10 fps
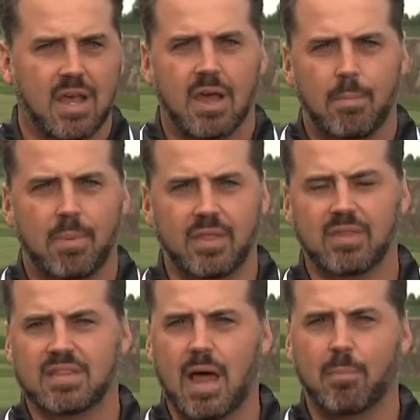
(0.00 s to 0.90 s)
But the
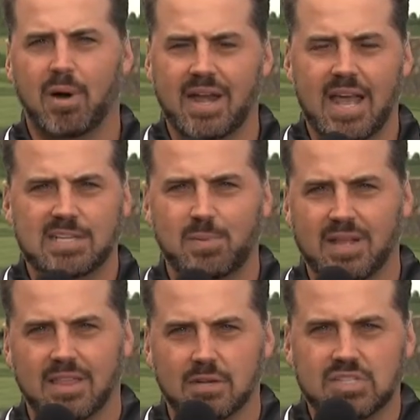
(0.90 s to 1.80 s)
Tom Brady aspect,
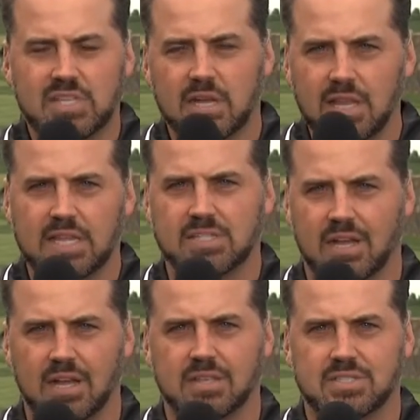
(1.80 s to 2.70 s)
there still is
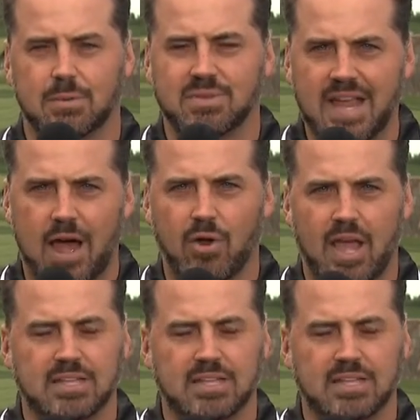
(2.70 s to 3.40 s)
some doubt as to